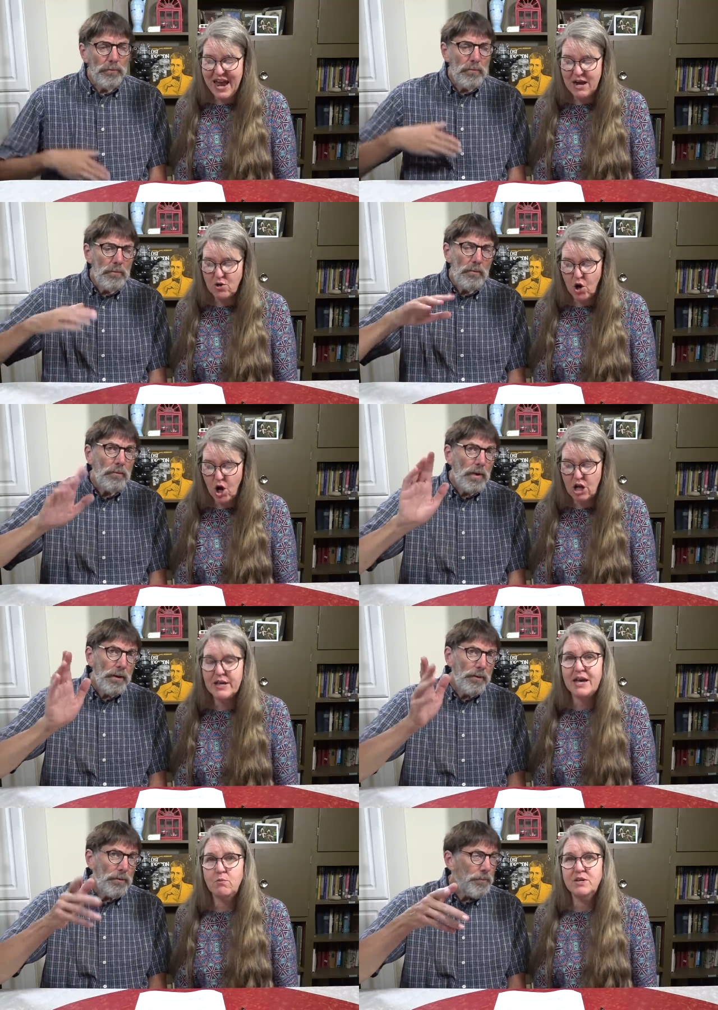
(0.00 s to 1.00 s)
Speaker 1: at all.
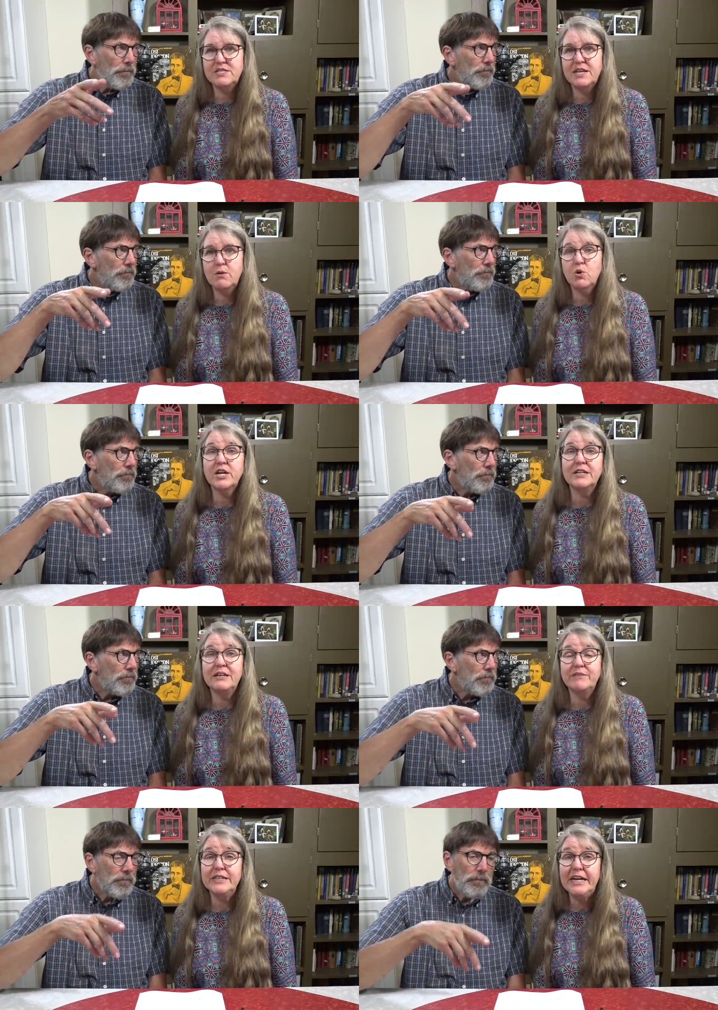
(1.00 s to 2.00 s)
And once again, we're going to
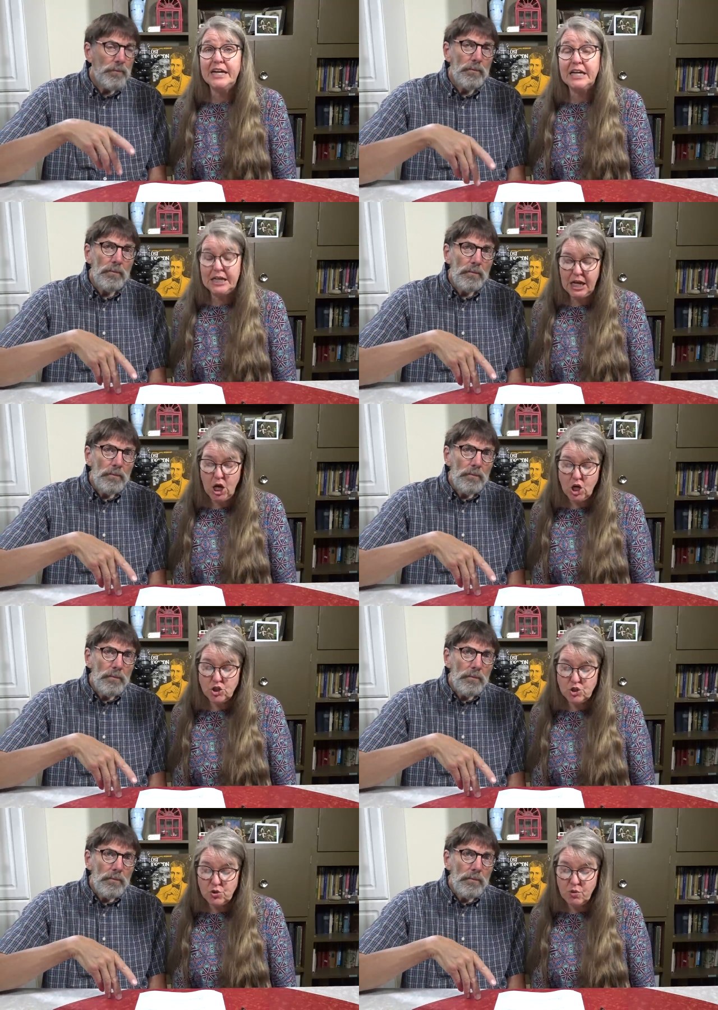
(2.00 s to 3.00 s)
leave a link
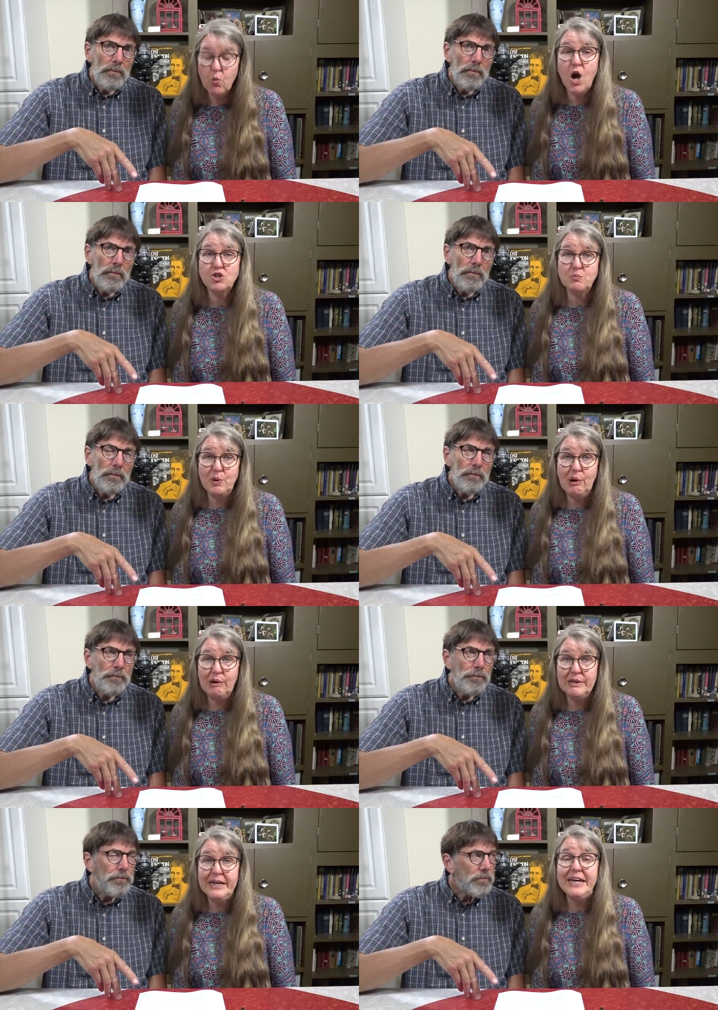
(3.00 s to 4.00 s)
to the Wash
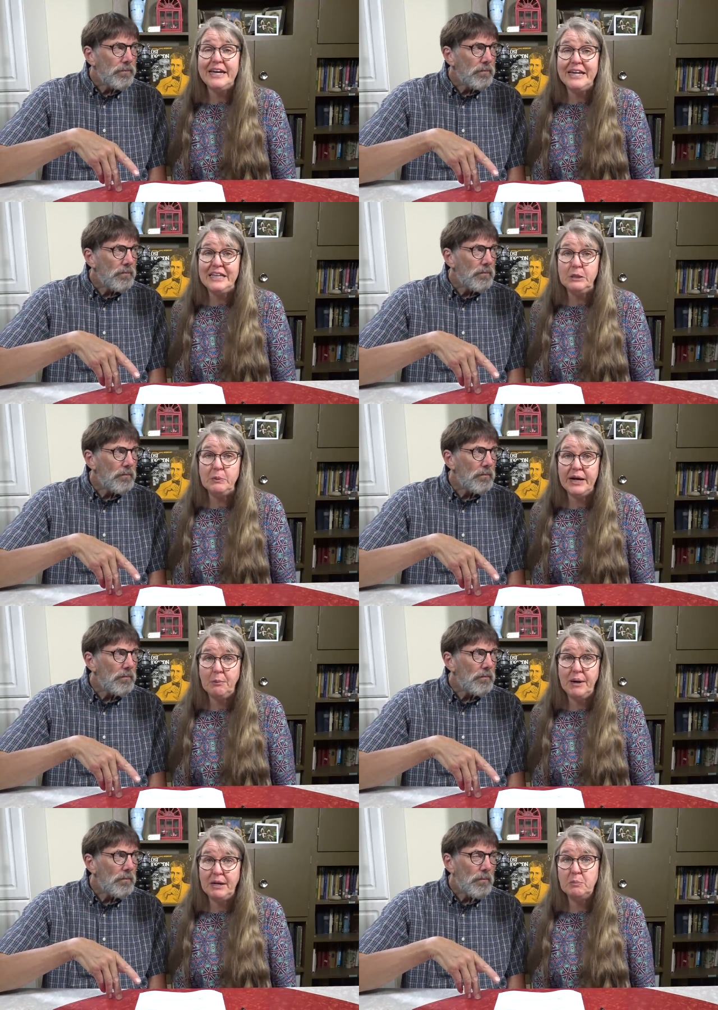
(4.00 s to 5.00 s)
Ball in the
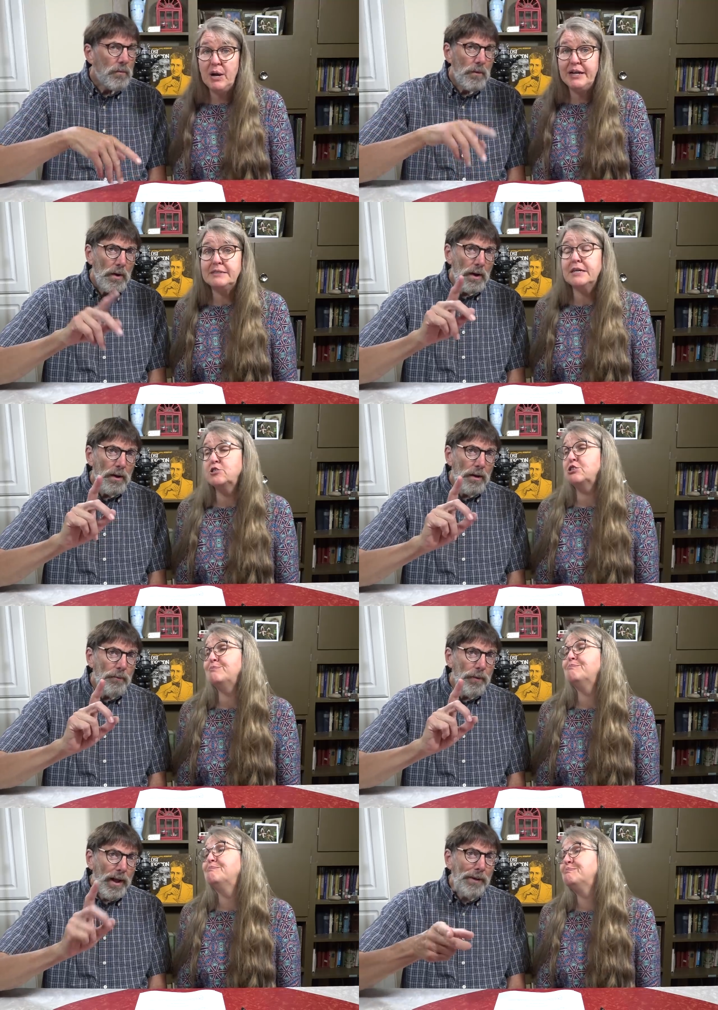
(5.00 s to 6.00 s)
recommended product section.
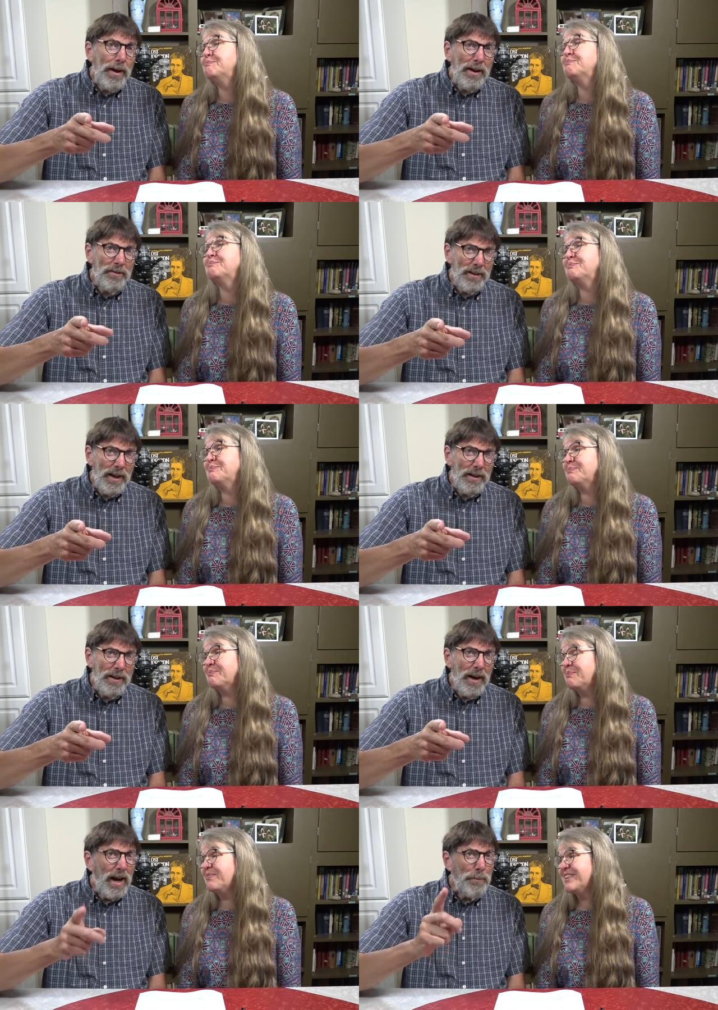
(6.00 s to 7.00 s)
Speaker 2: And I've got to
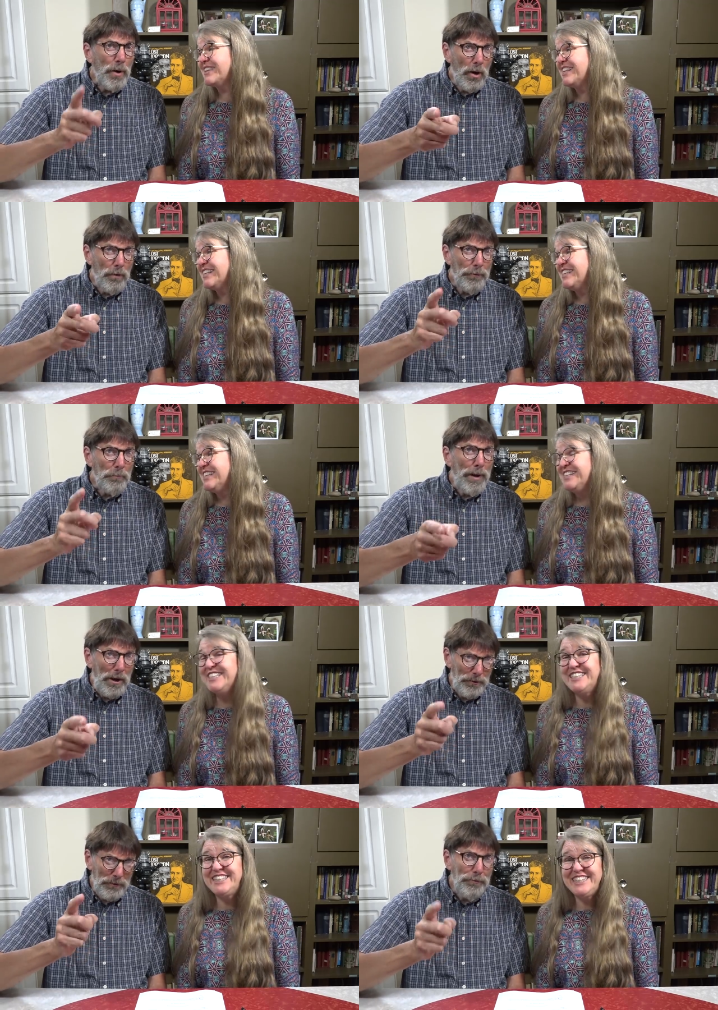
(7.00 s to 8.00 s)
say, I'm all for
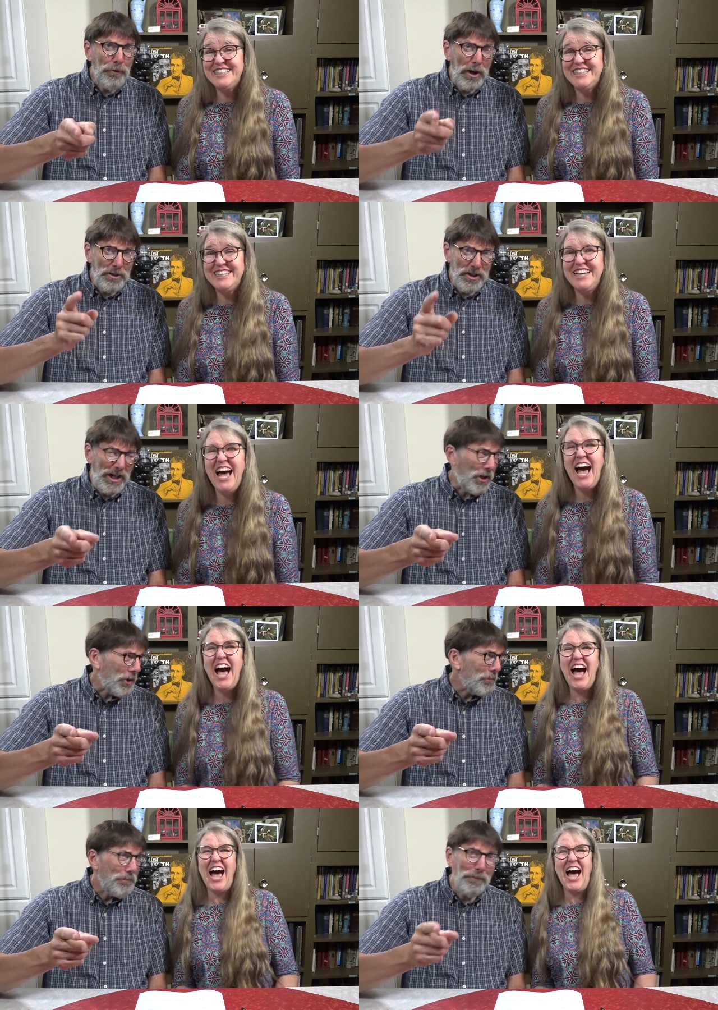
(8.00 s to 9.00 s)
mountain fresh air.
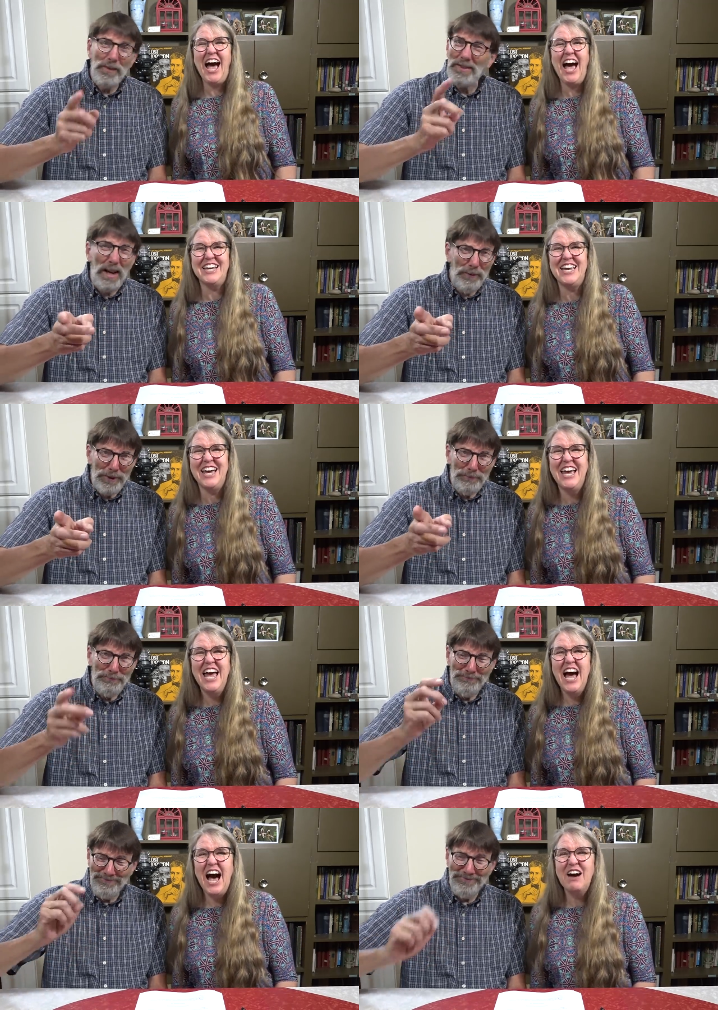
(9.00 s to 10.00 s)
Speaker 1: Love yeah.
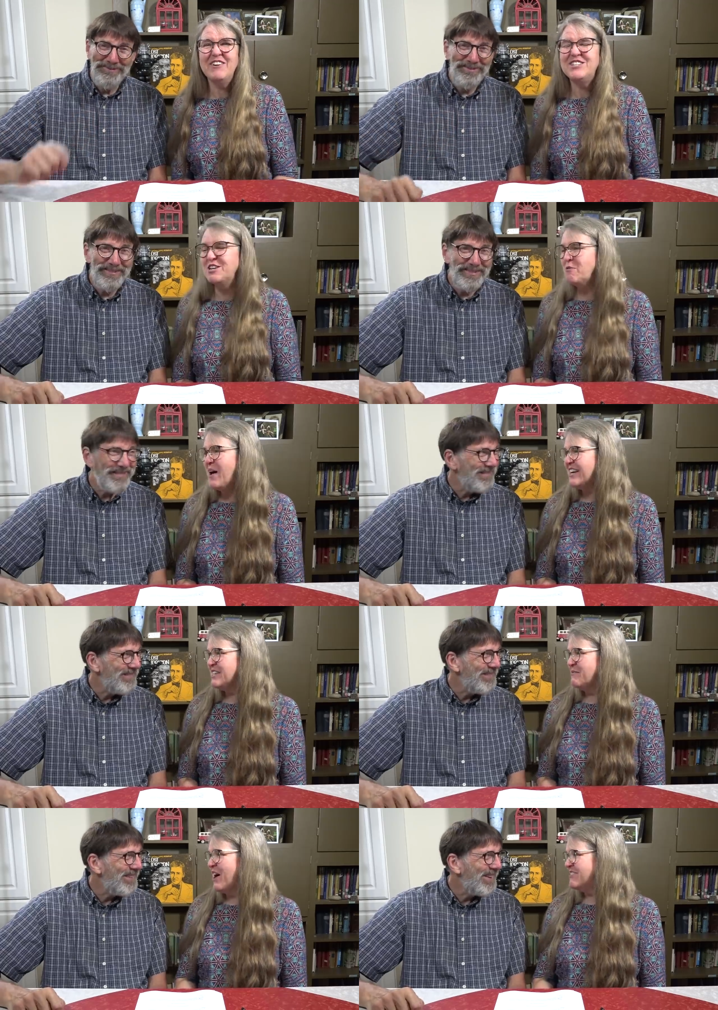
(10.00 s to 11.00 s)
it. We should go back
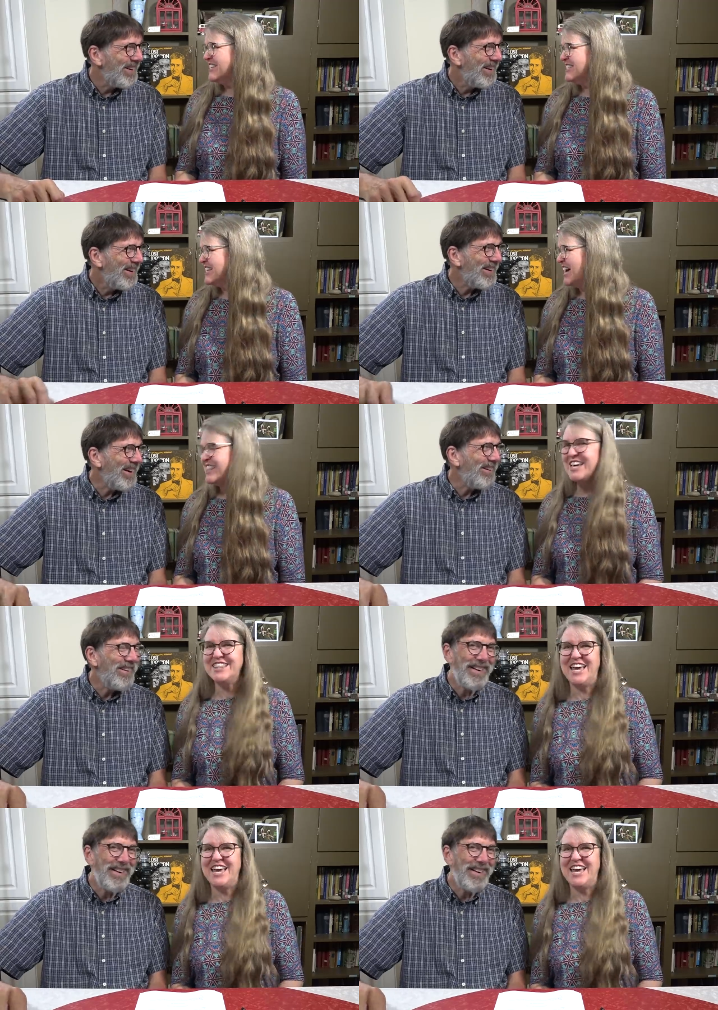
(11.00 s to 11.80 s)
to the mountains. I think